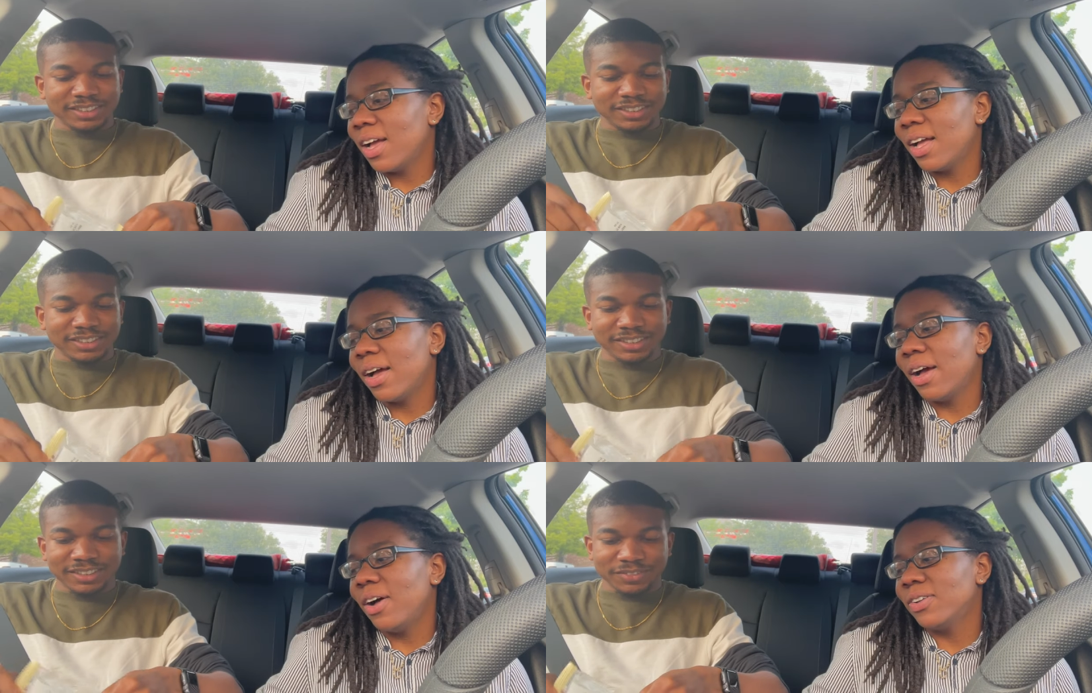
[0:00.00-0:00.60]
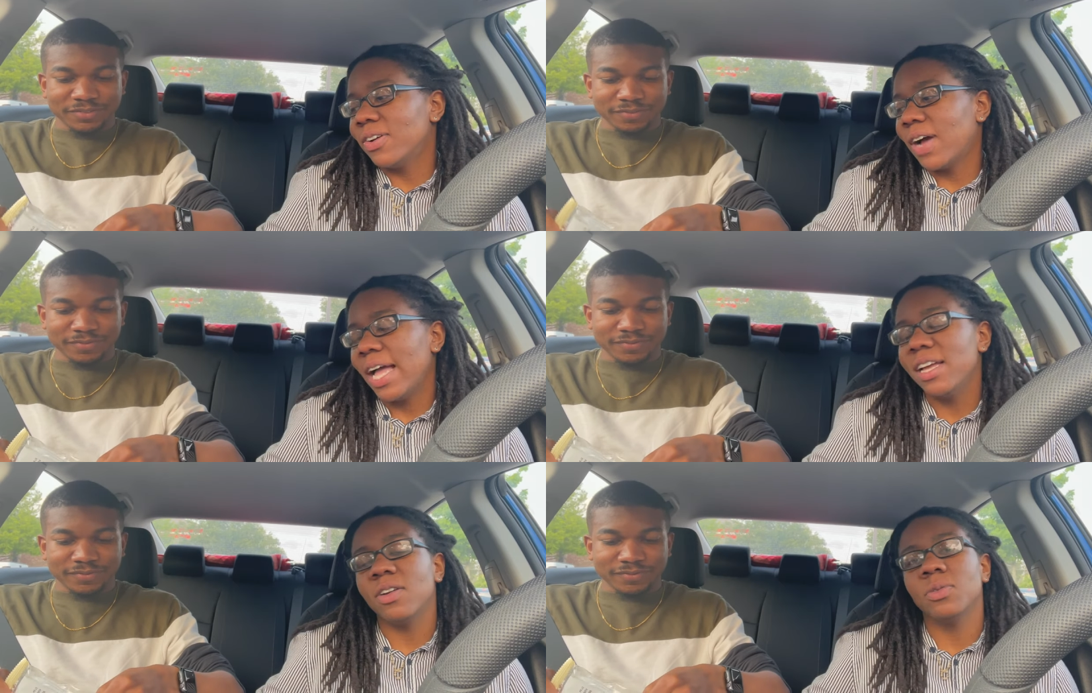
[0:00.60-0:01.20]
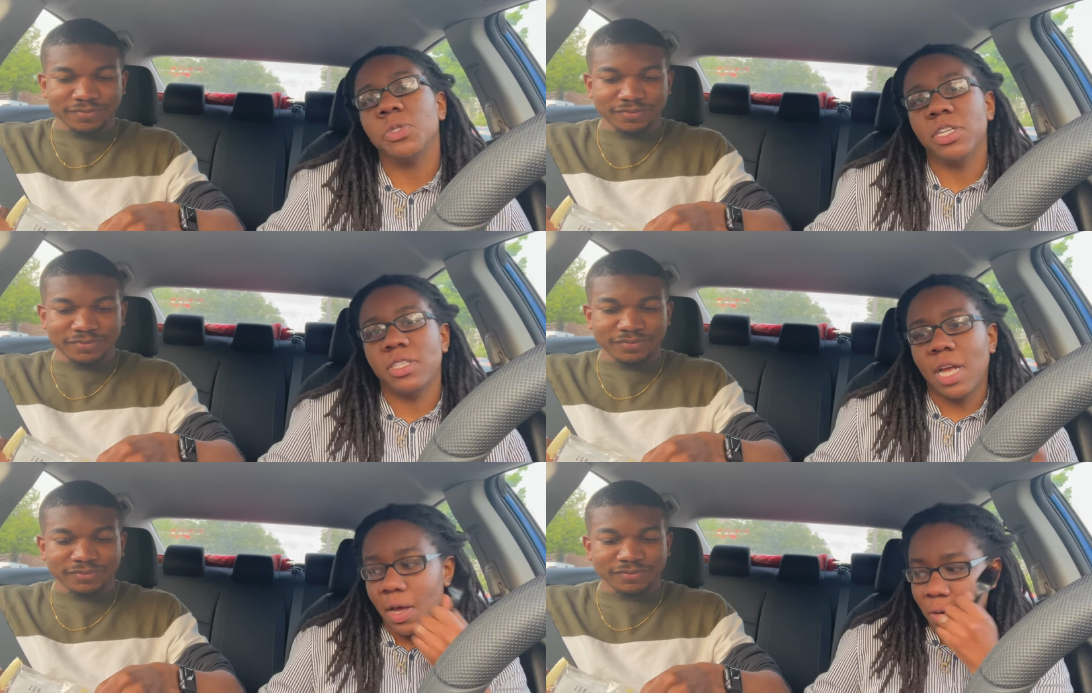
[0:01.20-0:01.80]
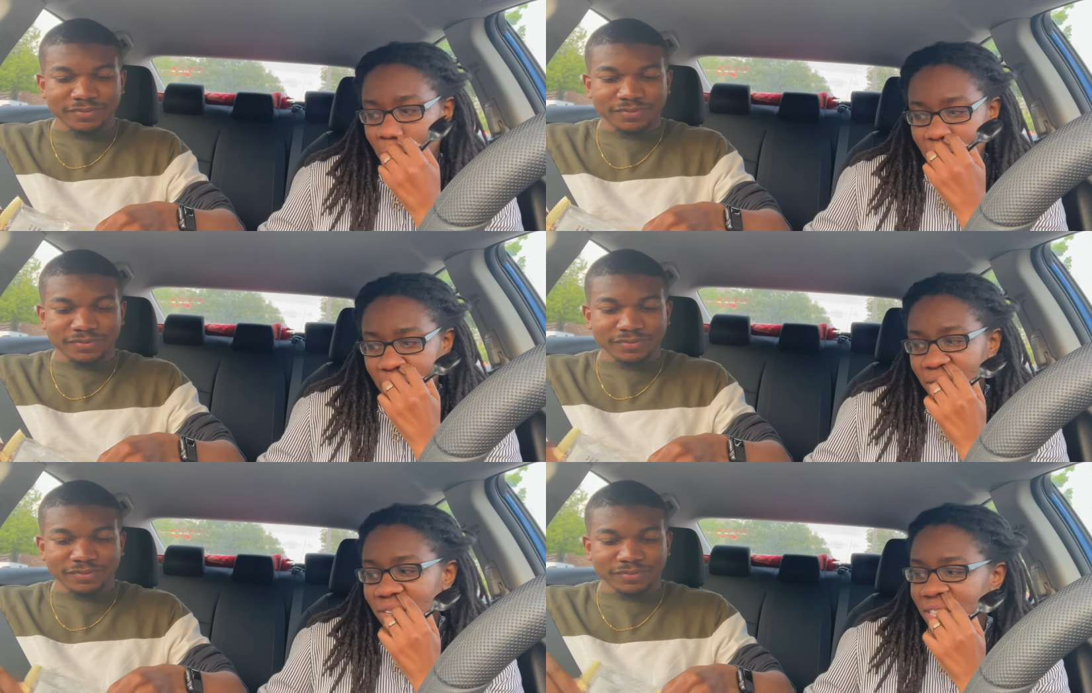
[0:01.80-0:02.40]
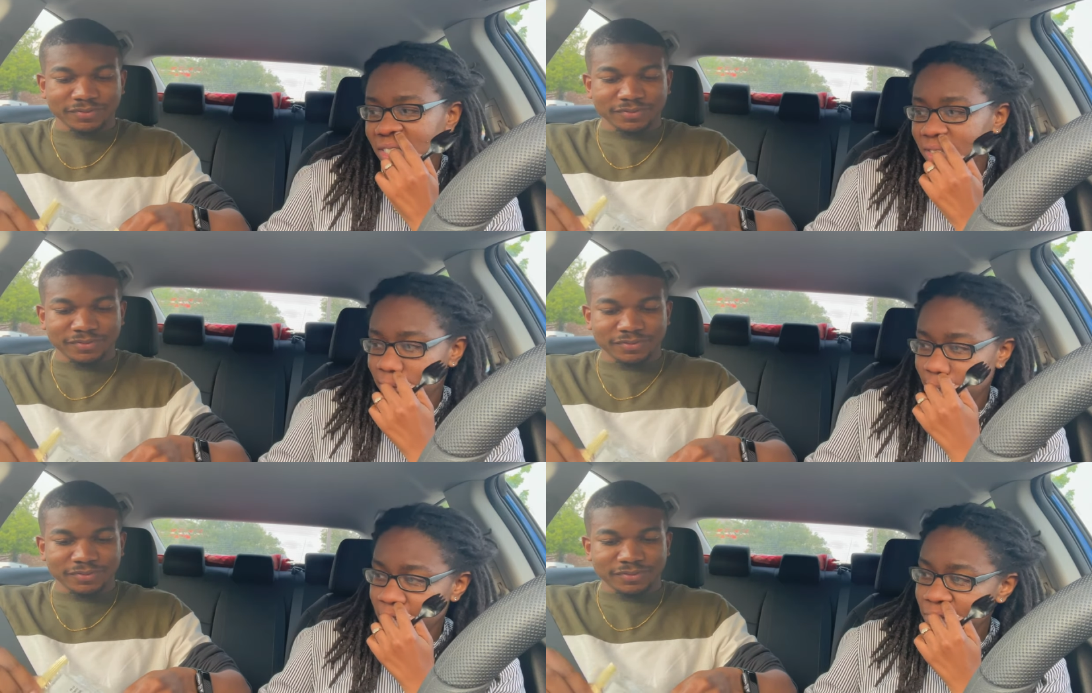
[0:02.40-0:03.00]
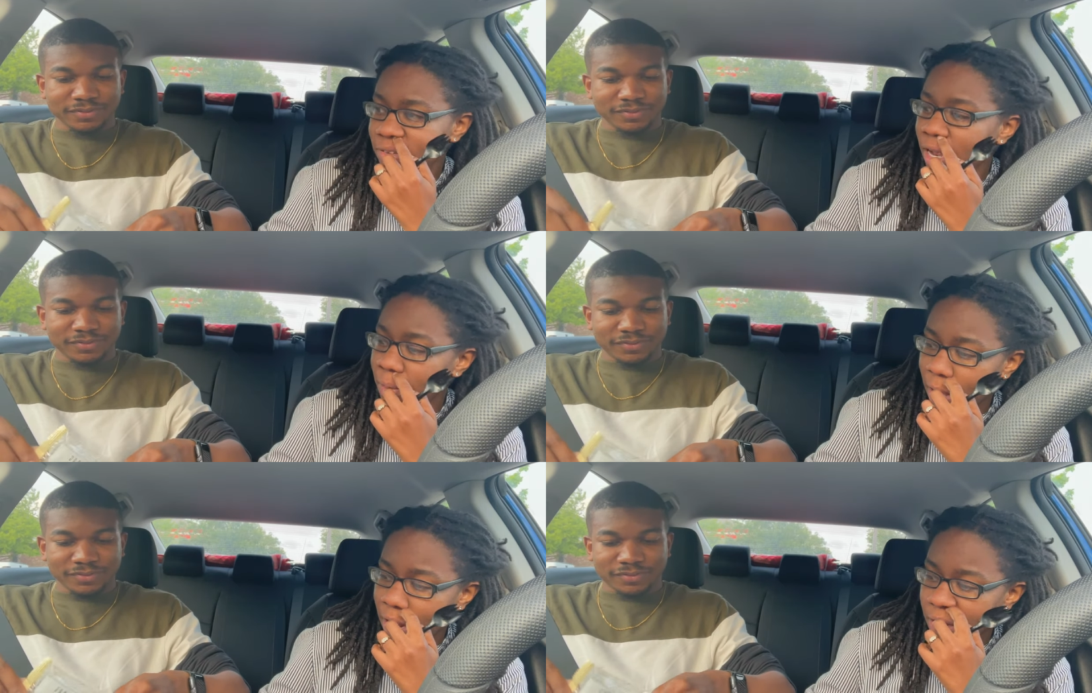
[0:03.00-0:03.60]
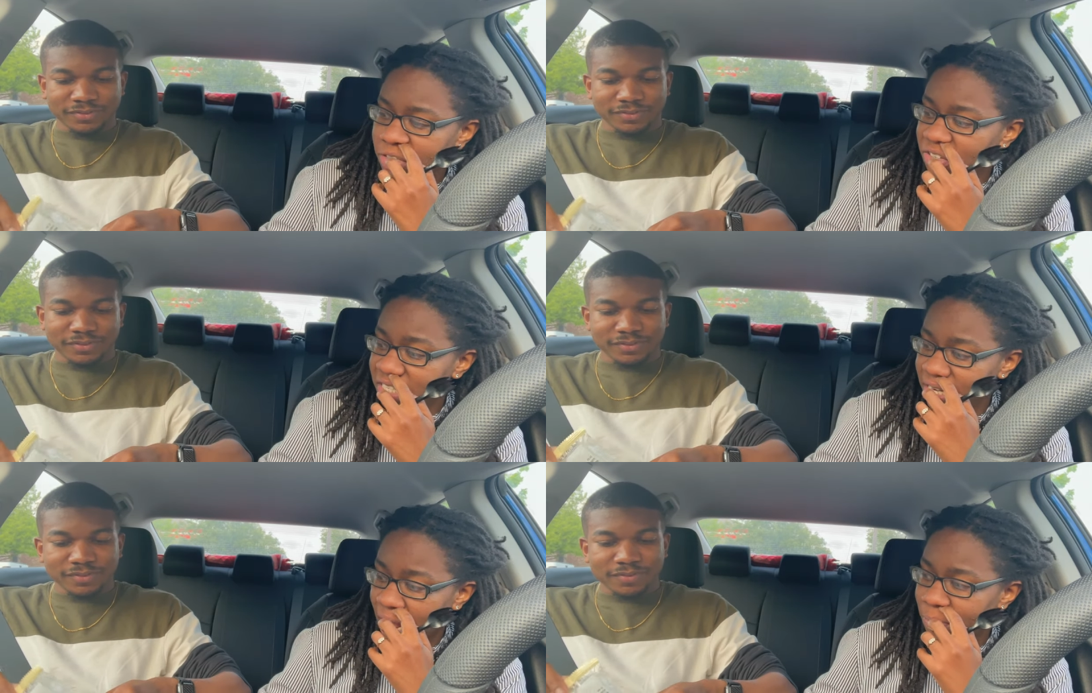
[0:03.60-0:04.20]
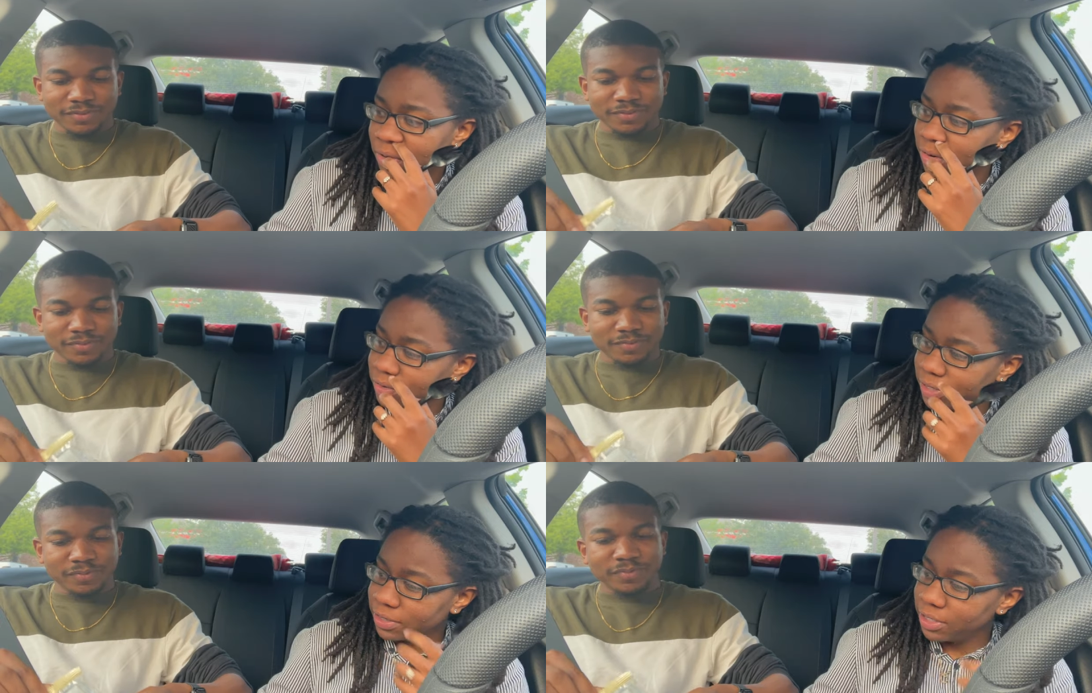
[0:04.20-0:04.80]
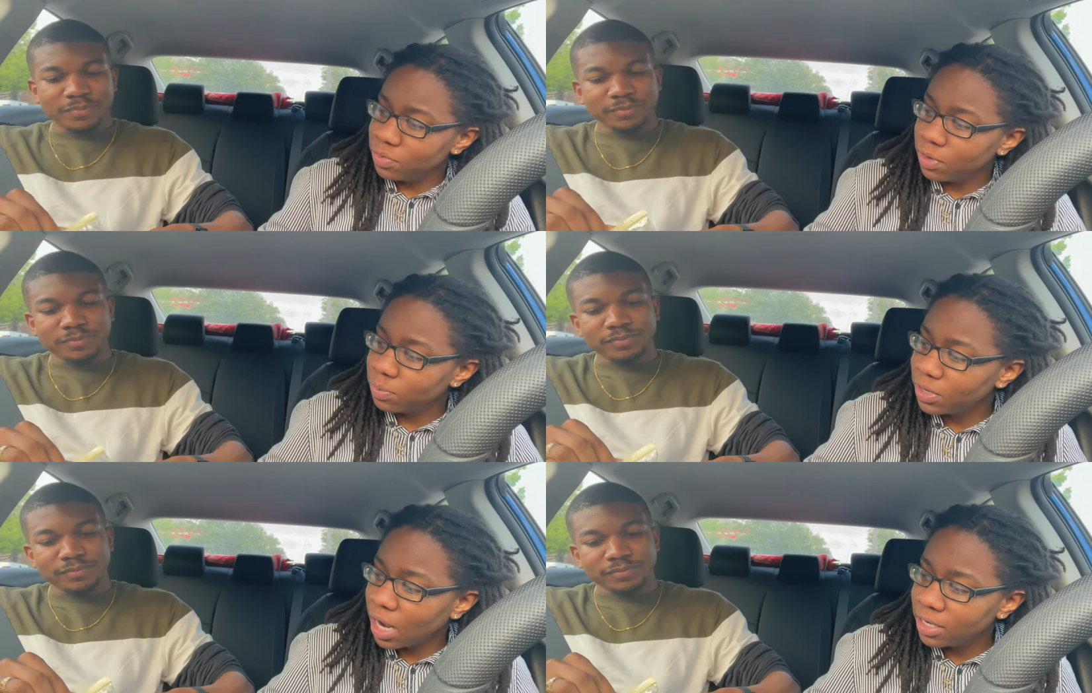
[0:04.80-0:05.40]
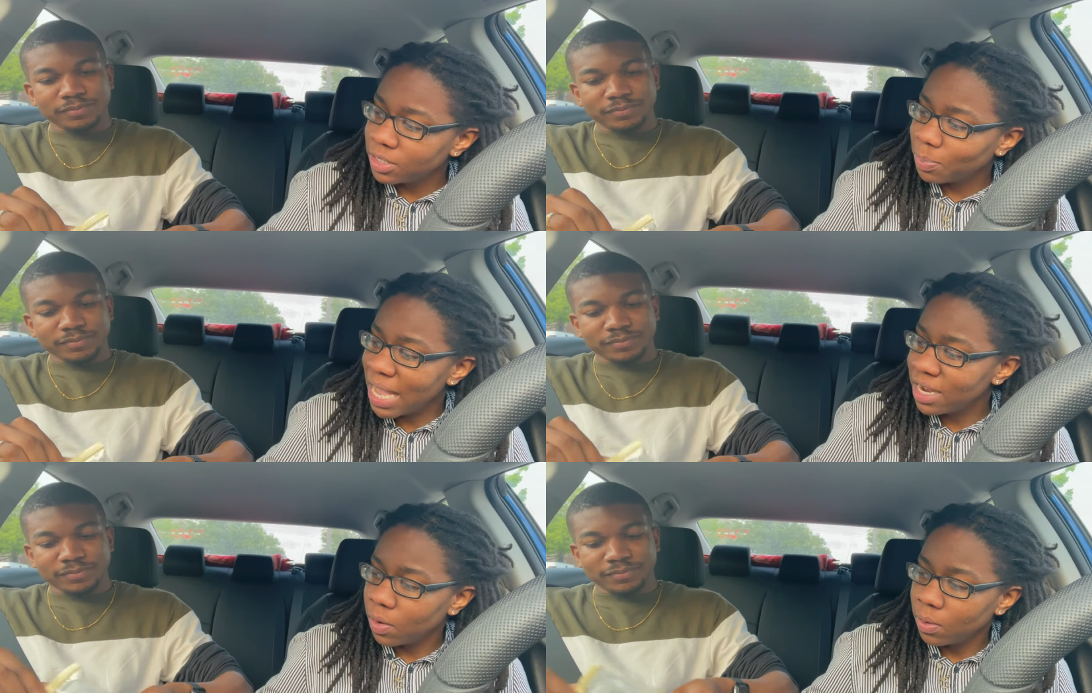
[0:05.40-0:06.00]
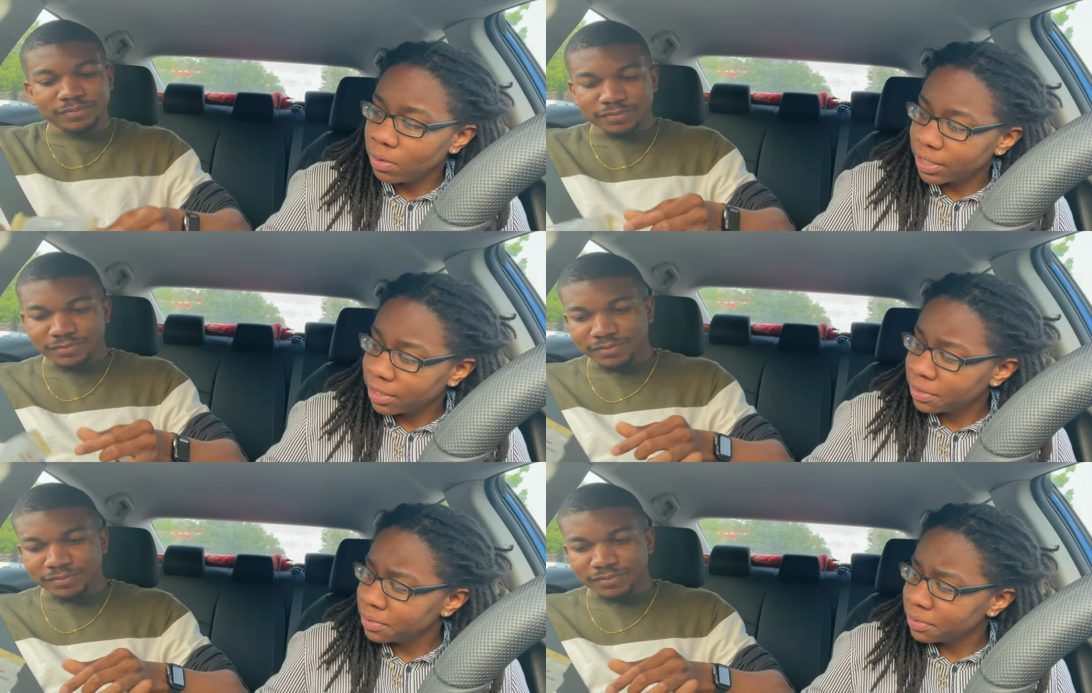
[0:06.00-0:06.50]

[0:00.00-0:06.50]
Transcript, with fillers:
Speaker 1: uh, hold on, I ain't gonna judge it all the way. Okay, and you talk about all the dressing I put on there, and you gonna put all this panko on there.